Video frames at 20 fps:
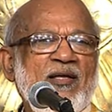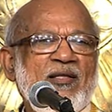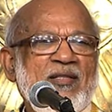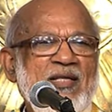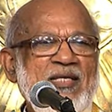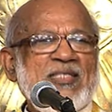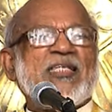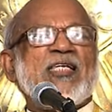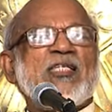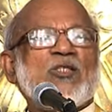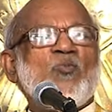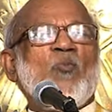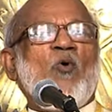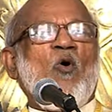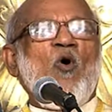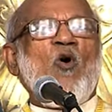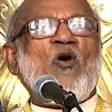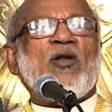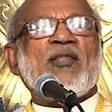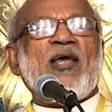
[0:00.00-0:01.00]
This is
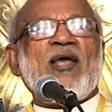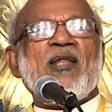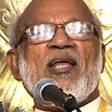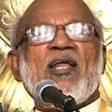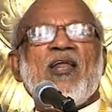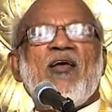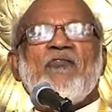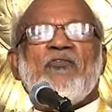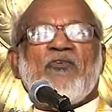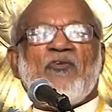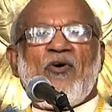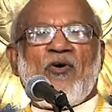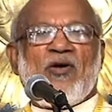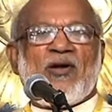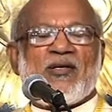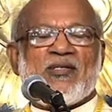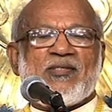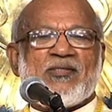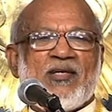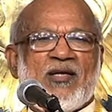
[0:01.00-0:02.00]
more than enough for
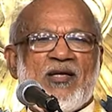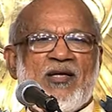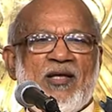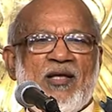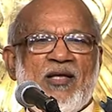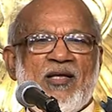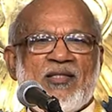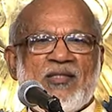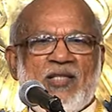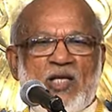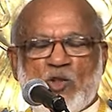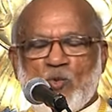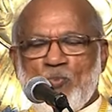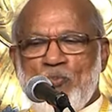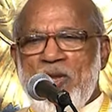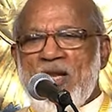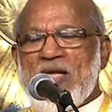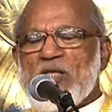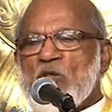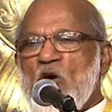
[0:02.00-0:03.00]
us. This
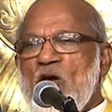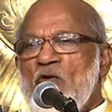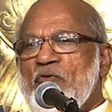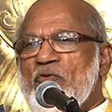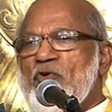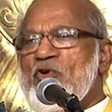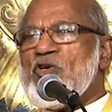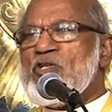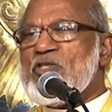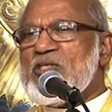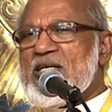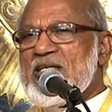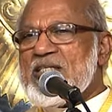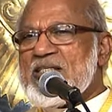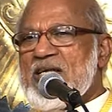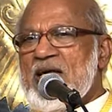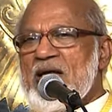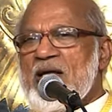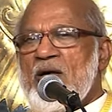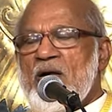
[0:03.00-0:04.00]
spiritual force
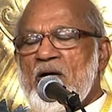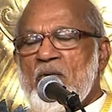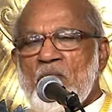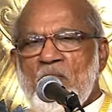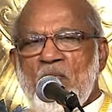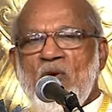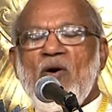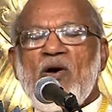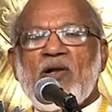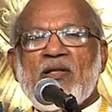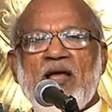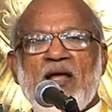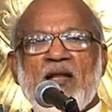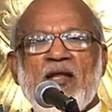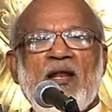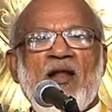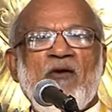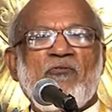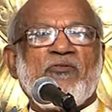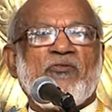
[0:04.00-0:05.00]
is more than
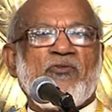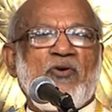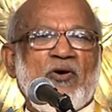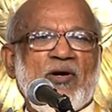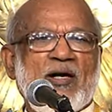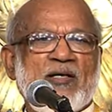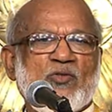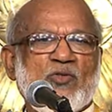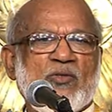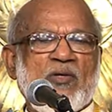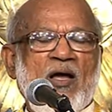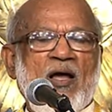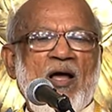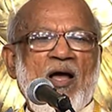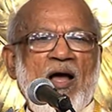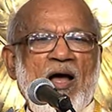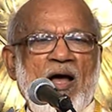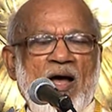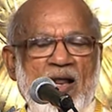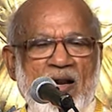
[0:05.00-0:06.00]
enough for us.
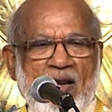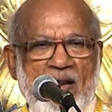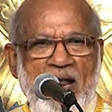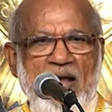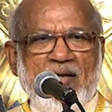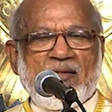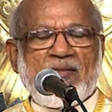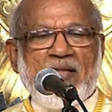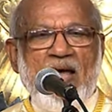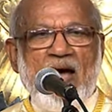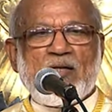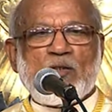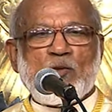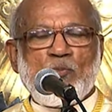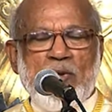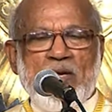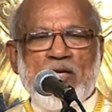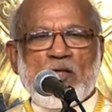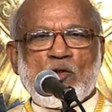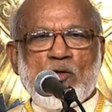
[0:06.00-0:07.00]
And let that
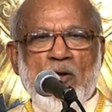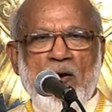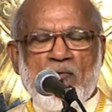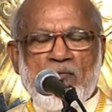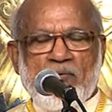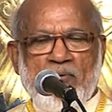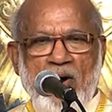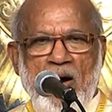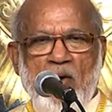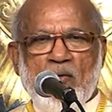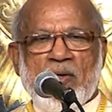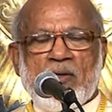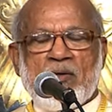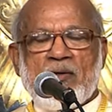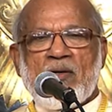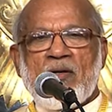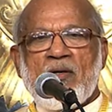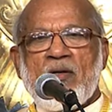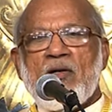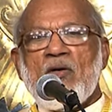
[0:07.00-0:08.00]
spiritual power
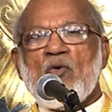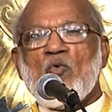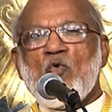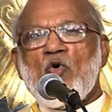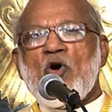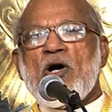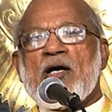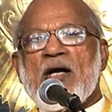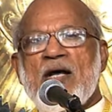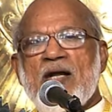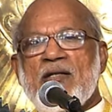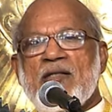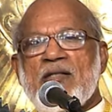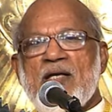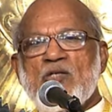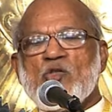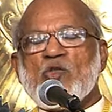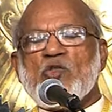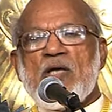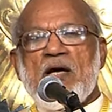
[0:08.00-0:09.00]
work in
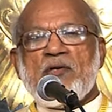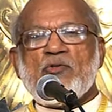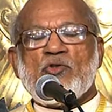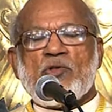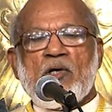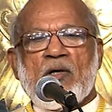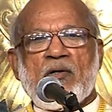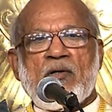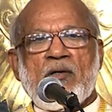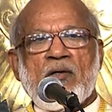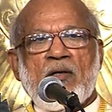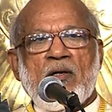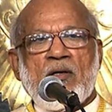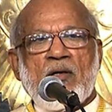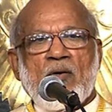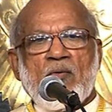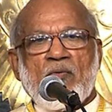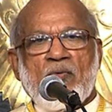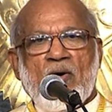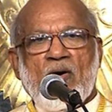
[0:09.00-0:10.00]
this center,
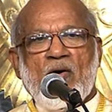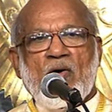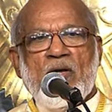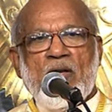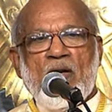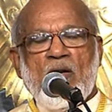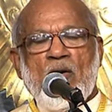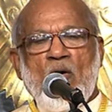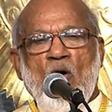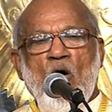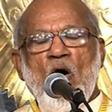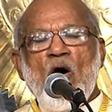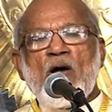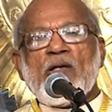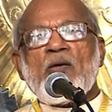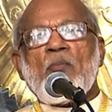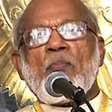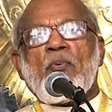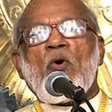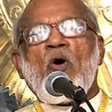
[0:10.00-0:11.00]
for in all
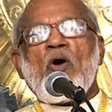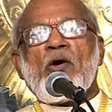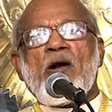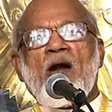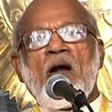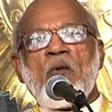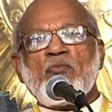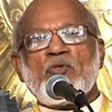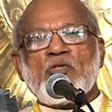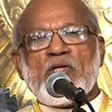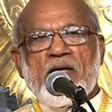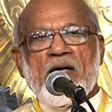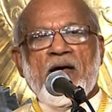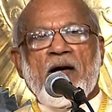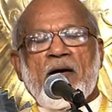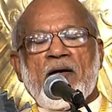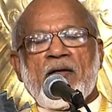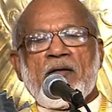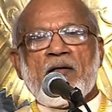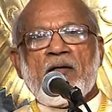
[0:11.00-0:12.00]
the programs
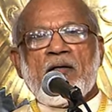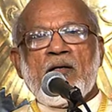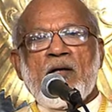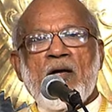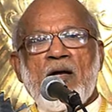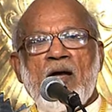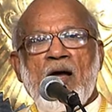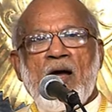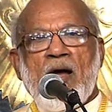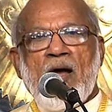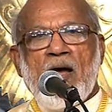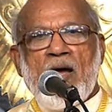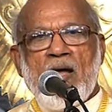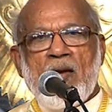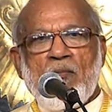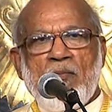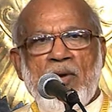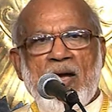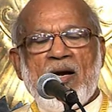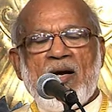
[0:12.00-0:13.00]
here,
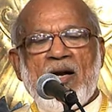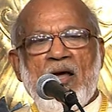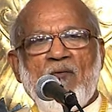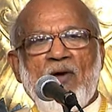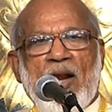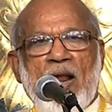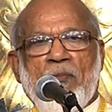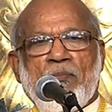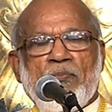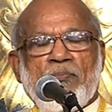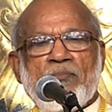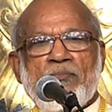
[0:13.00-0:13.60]
and may develop